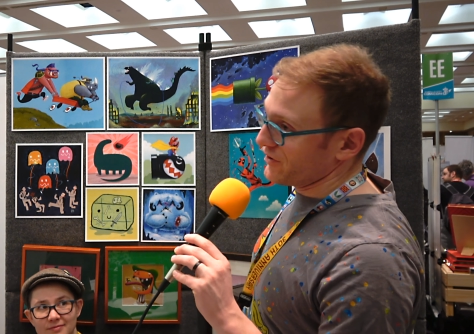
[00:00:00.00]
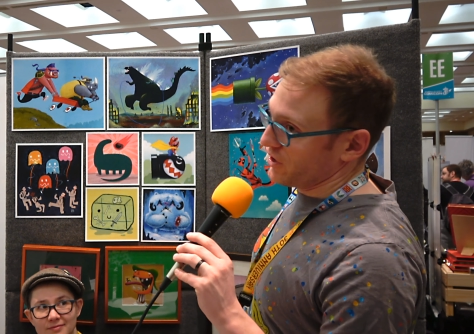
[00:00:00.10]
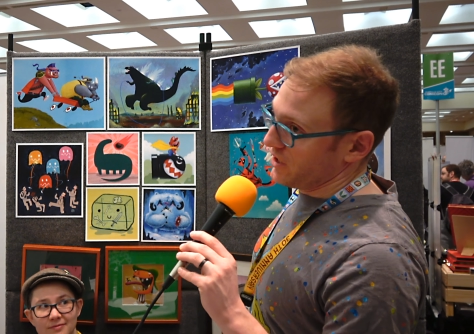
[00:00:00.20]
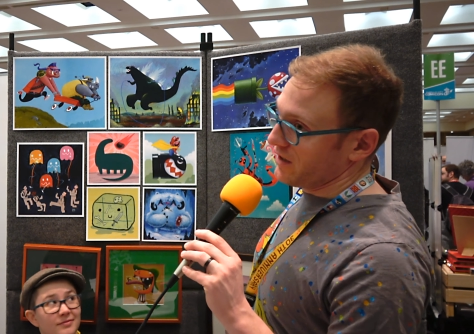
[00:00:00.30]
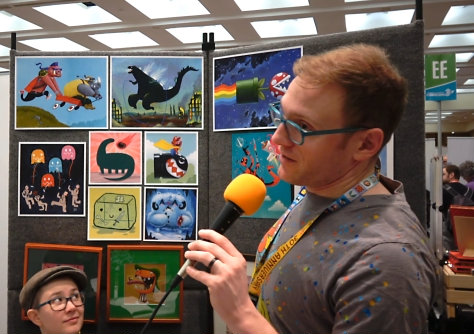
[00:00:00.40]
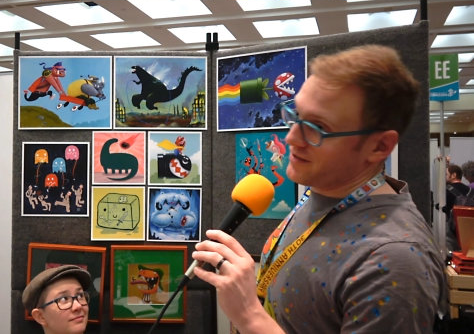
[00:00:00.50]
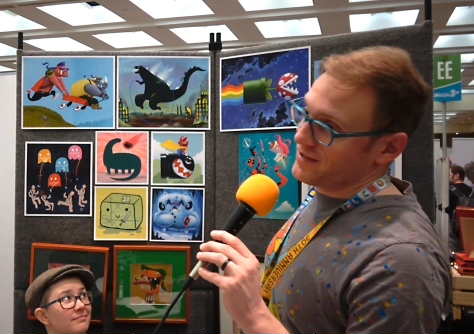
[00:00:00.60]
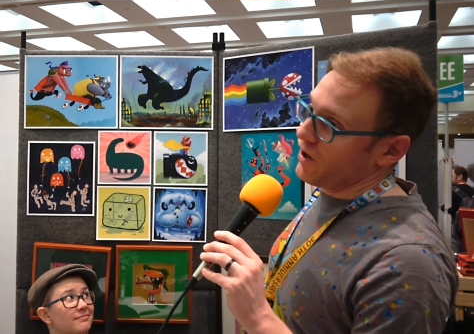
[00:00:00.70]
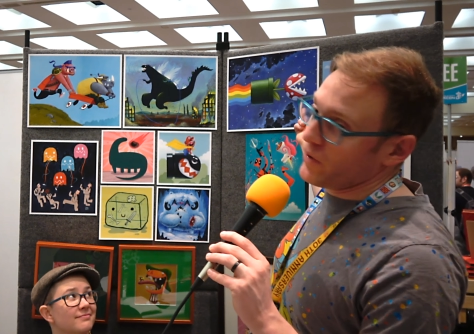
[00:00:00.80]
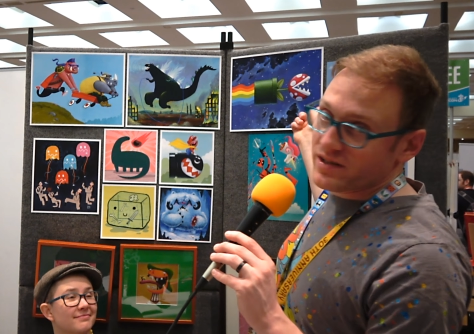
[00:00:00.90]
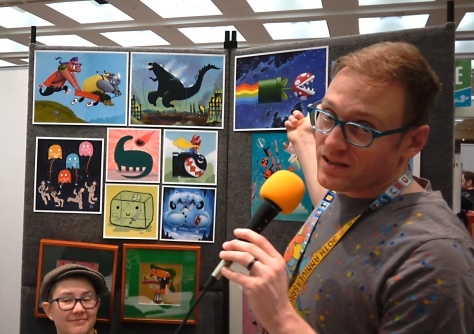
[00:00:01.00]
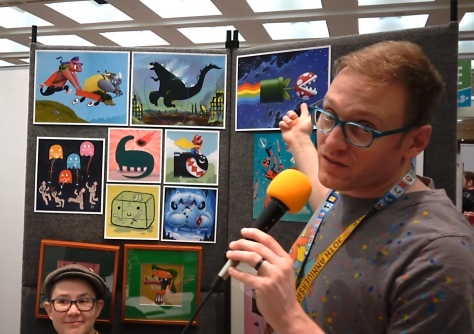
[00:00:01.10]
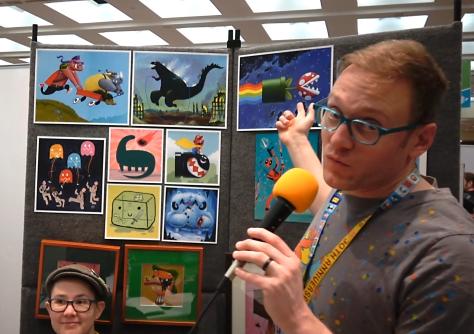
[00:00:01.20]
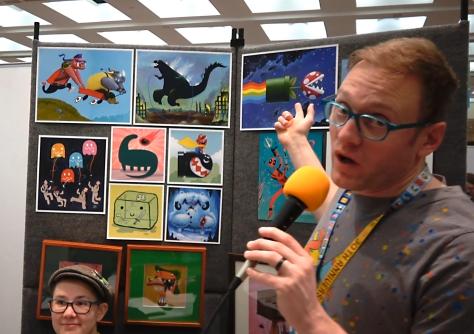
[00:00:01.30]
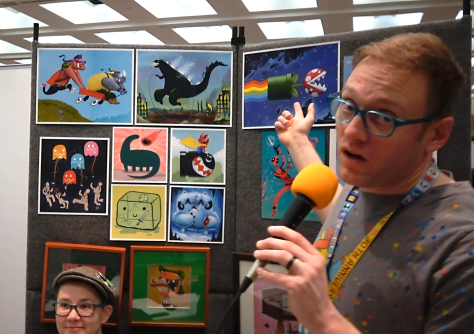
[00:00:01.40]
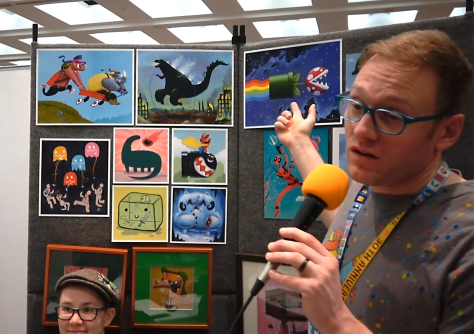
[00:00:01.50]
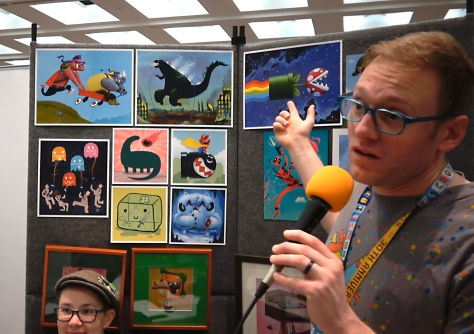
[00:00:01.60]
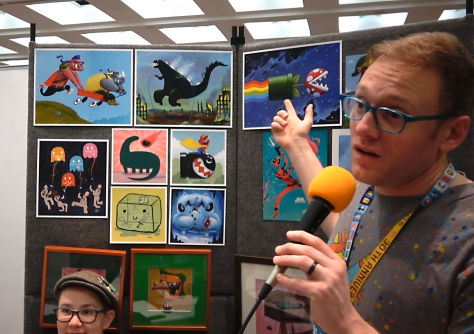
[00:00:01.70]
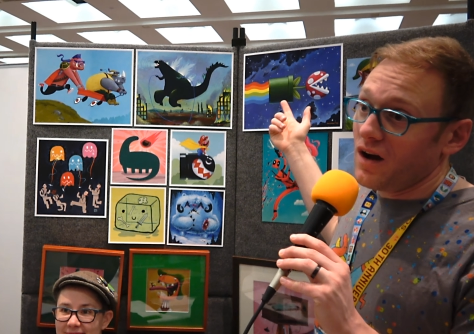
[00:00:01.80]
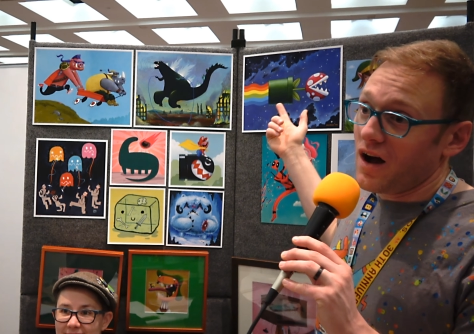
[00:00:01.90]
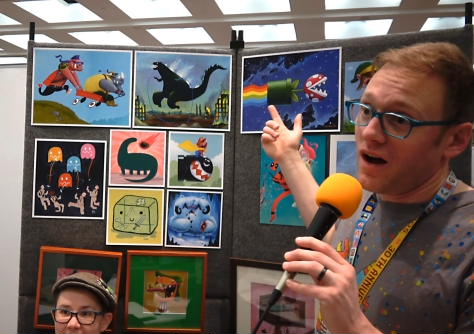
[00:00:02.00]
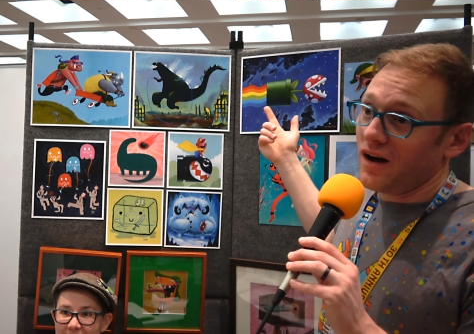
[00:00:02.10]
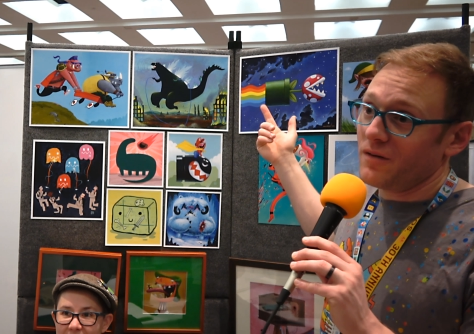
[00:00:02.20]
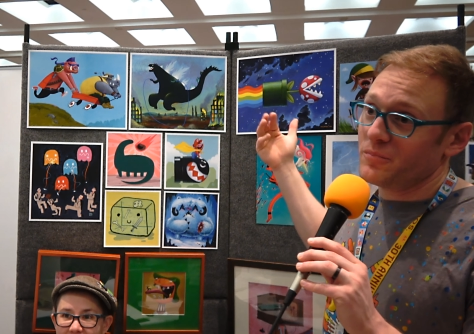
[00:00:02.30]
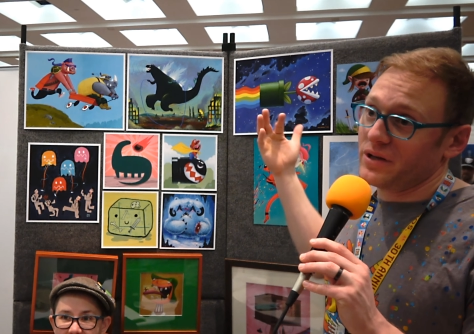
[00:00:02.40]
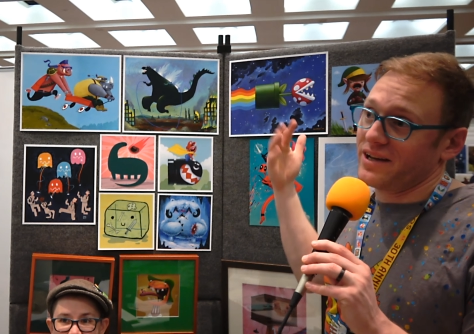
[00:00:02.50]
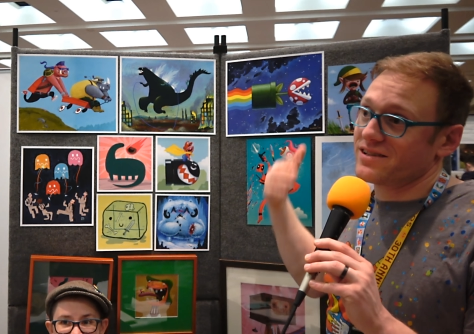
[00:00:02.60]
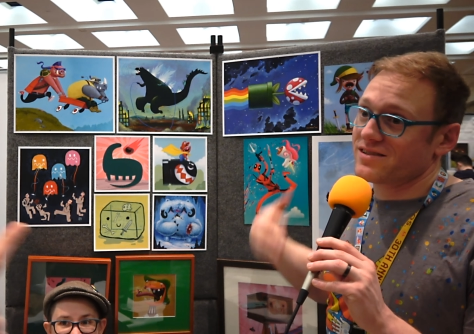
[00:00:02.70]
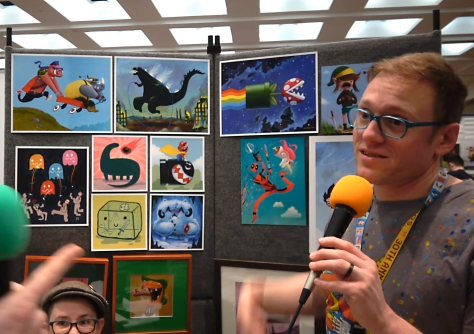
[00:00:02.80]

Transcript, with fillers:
Speaker 1: Link always sells well. Yeah, uh, because